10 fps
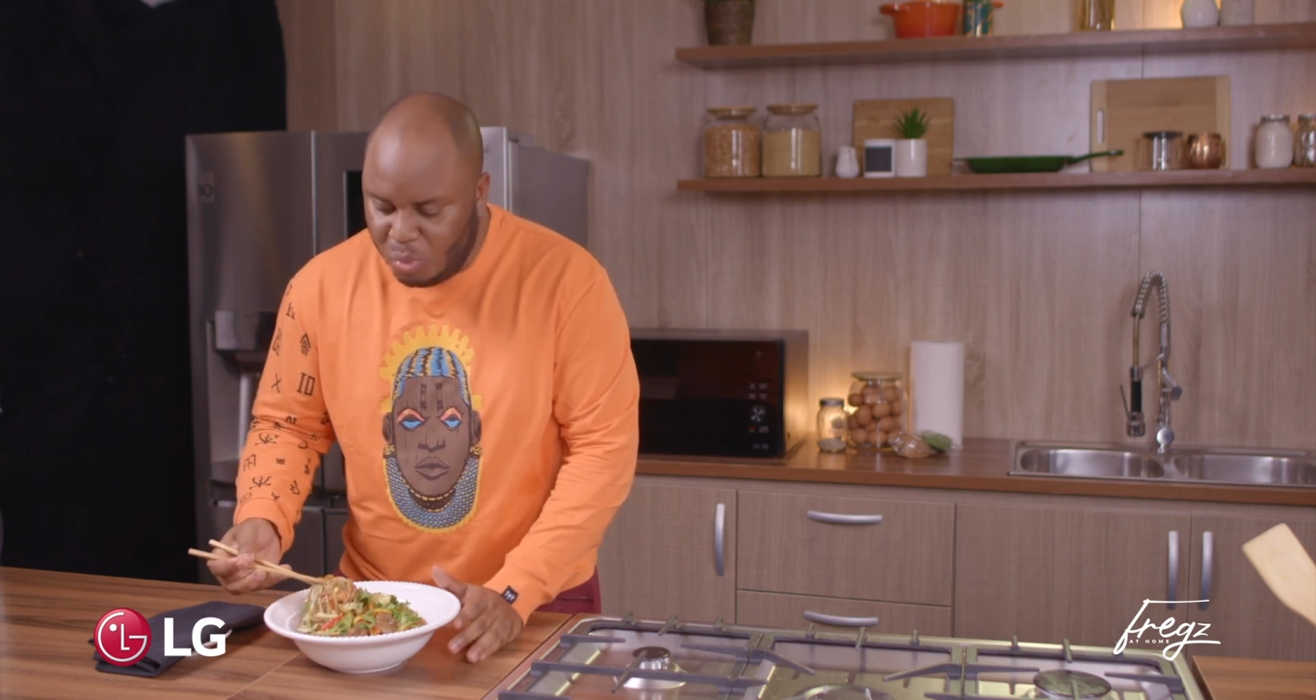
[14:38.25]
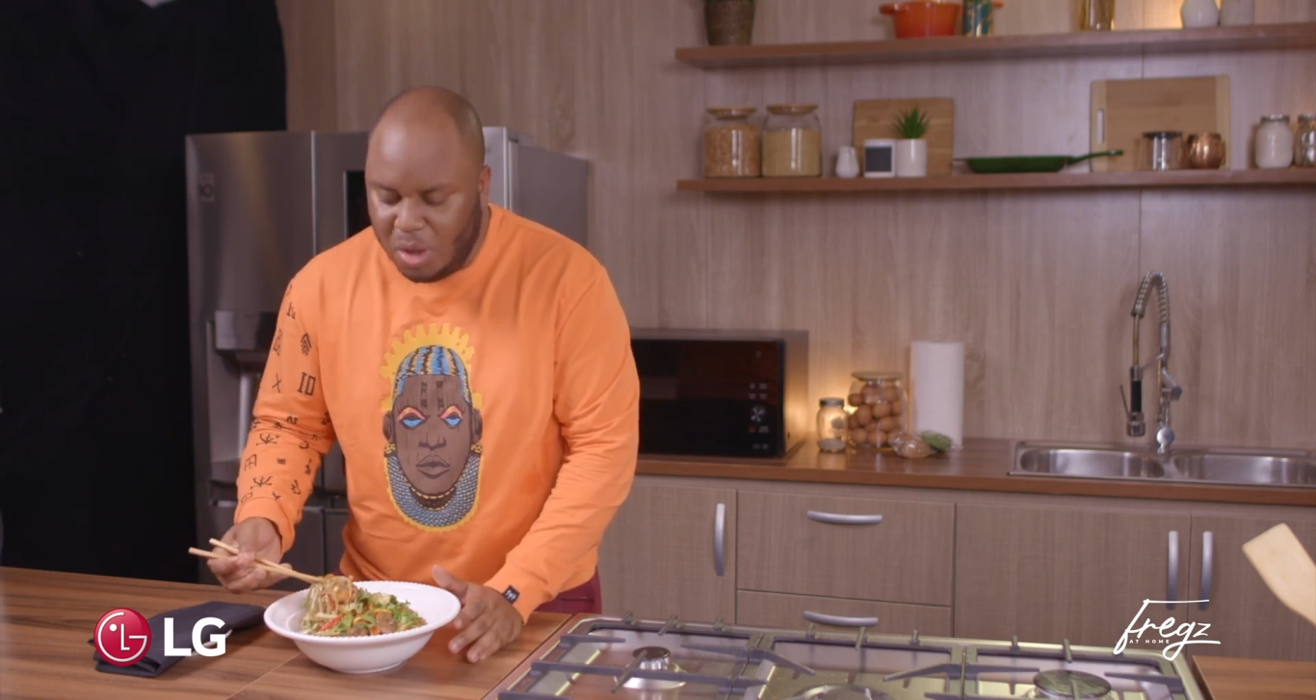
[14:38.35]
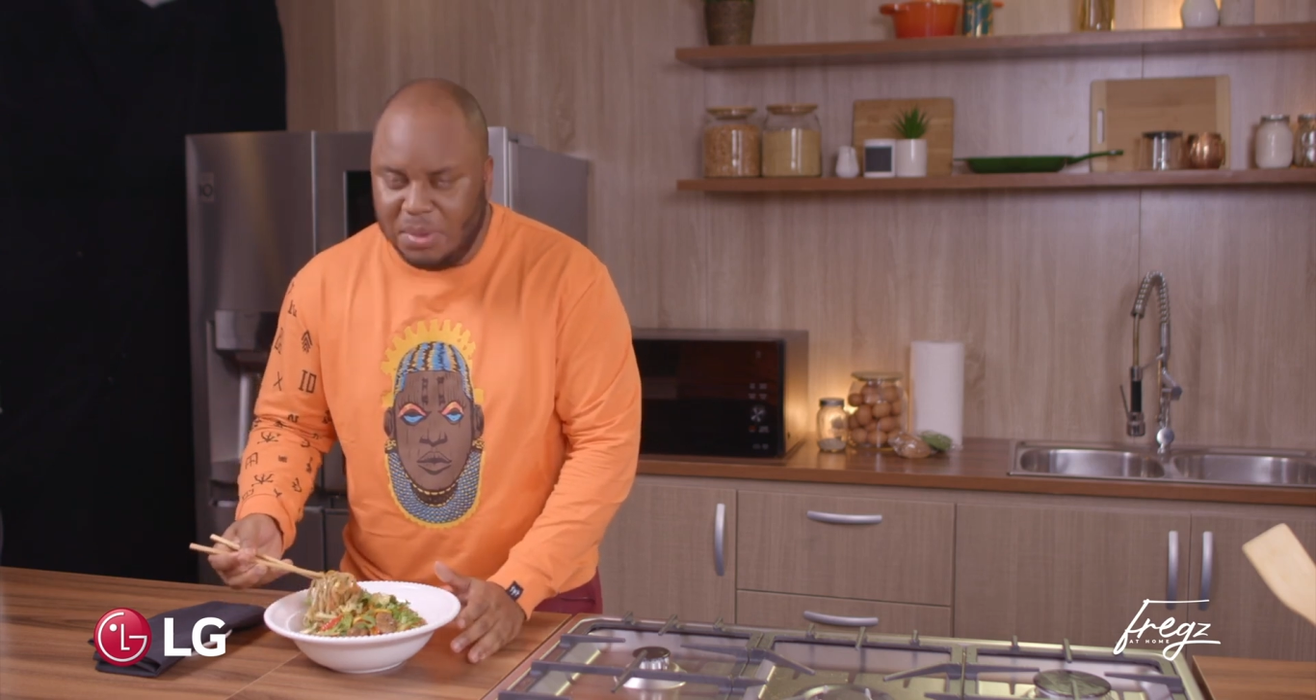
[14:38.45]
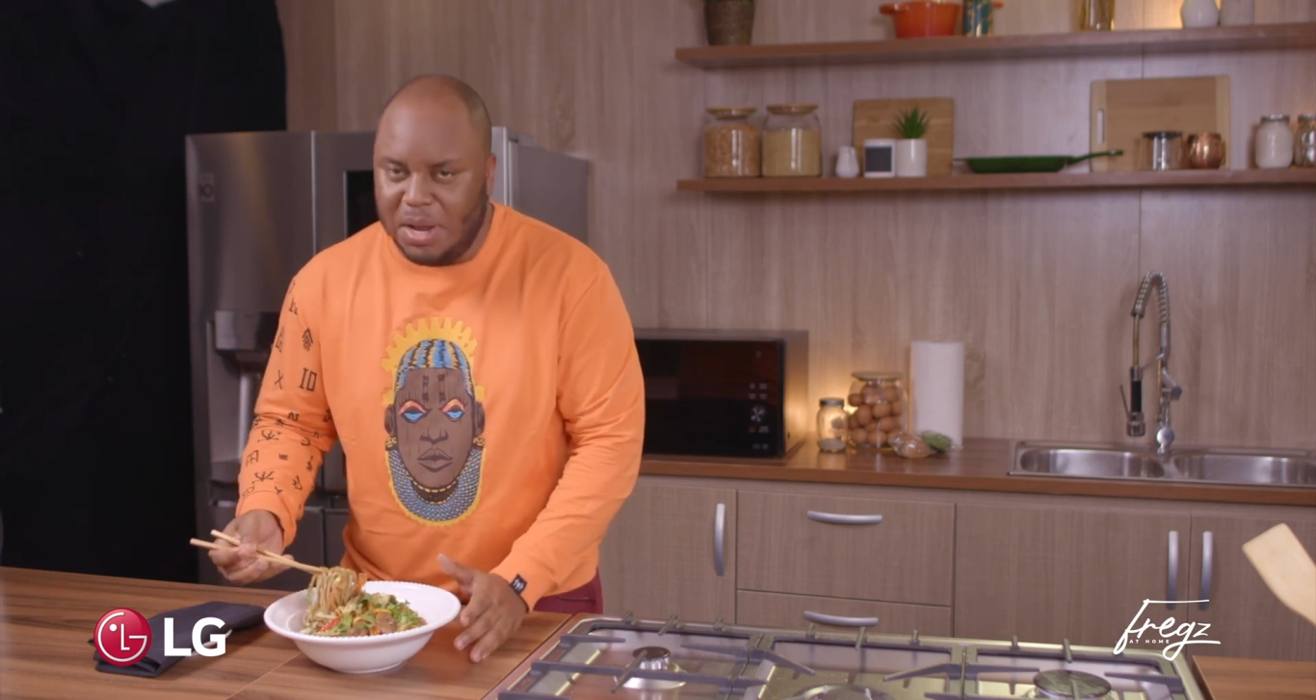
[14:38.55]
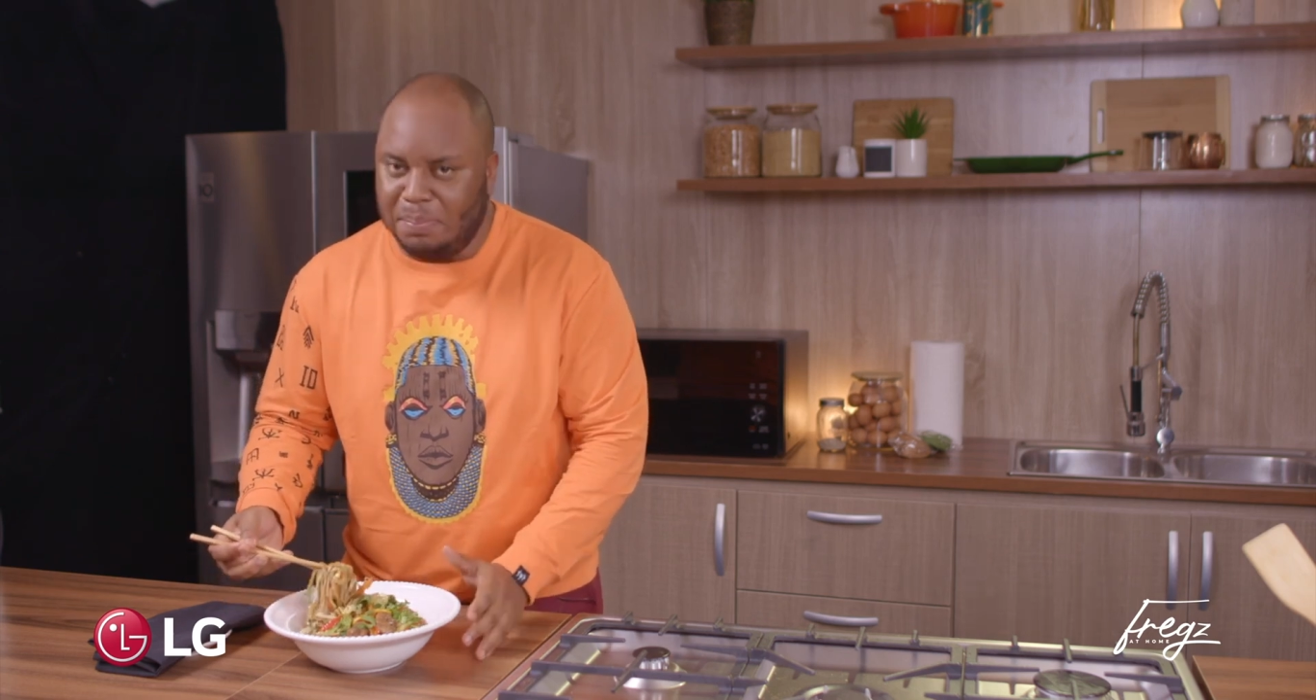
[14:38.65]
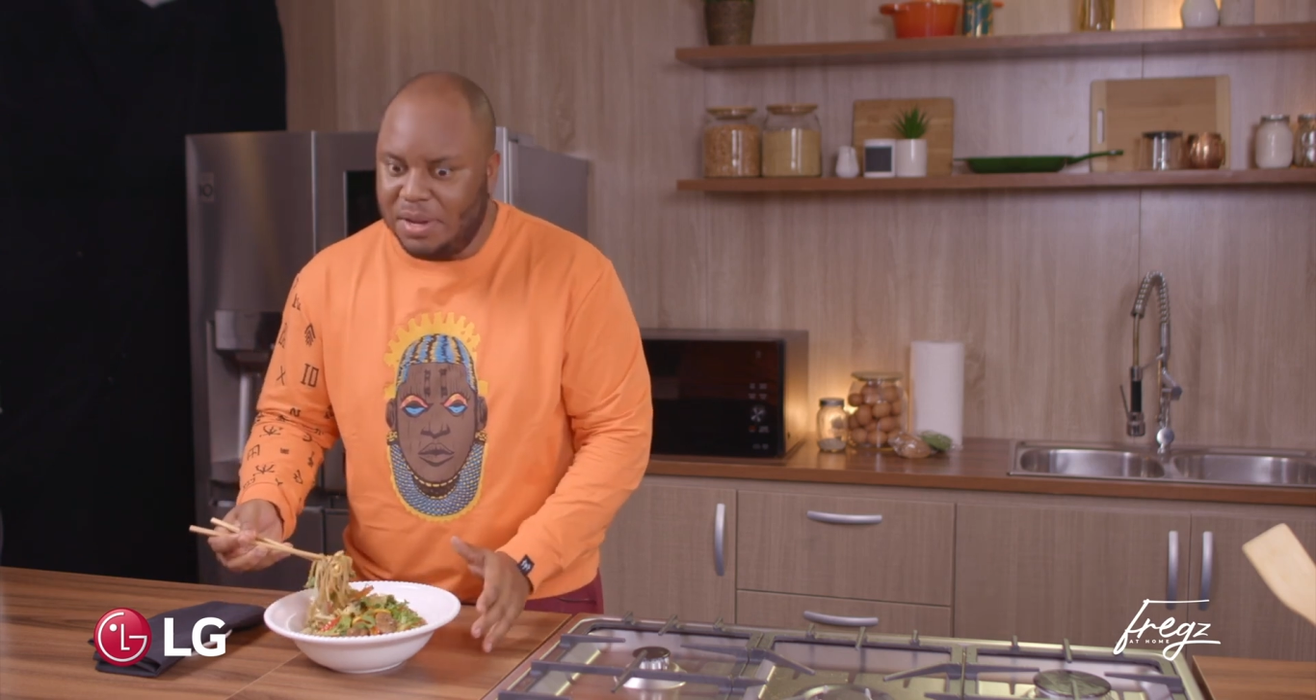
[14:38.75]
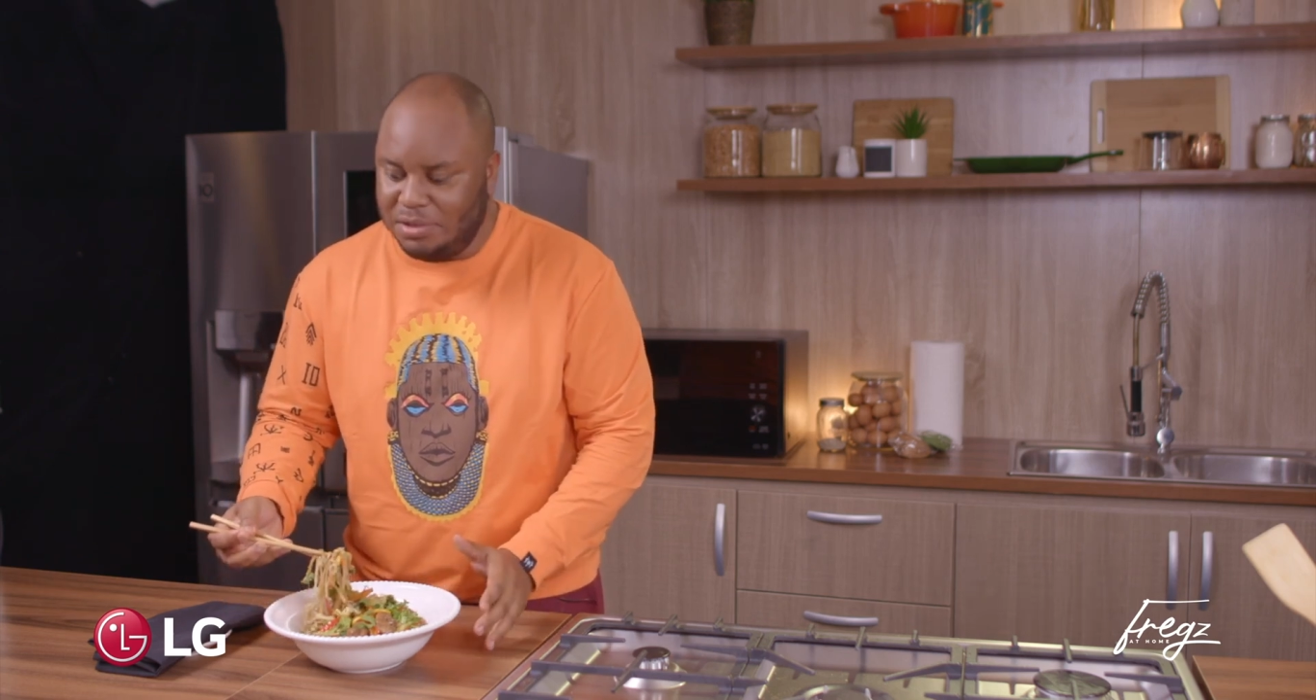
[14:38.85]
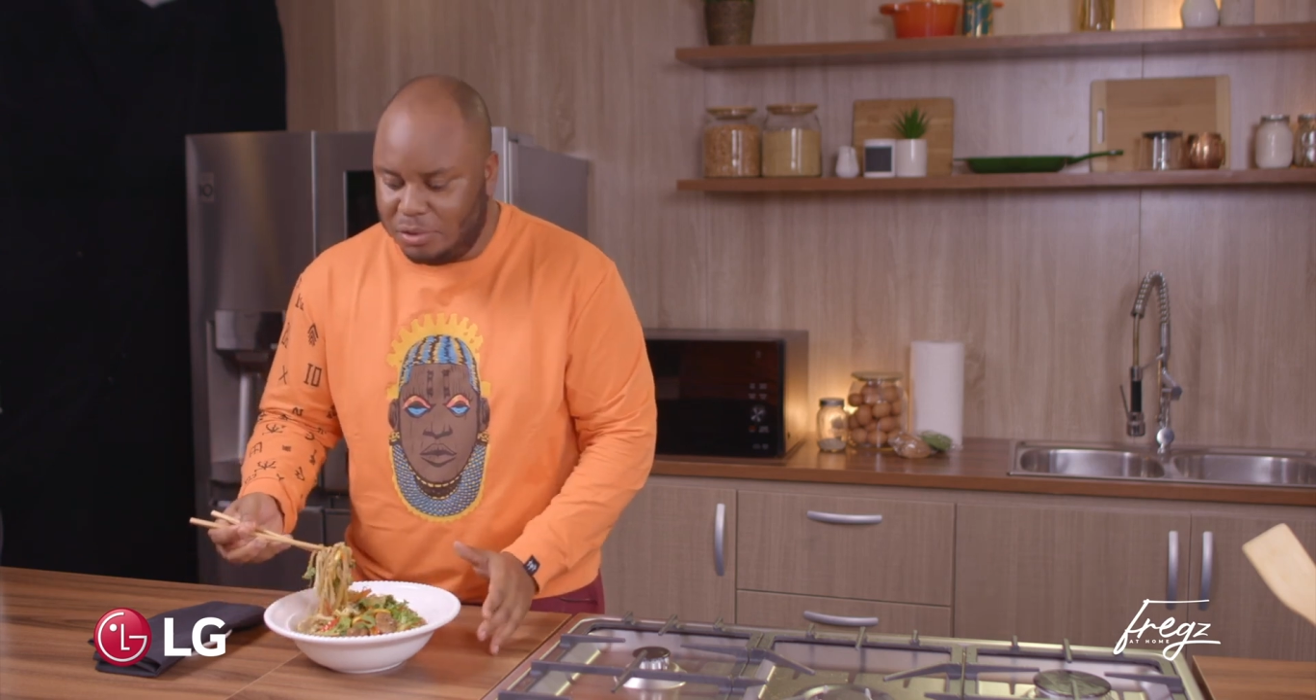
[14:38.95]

I mean, I planned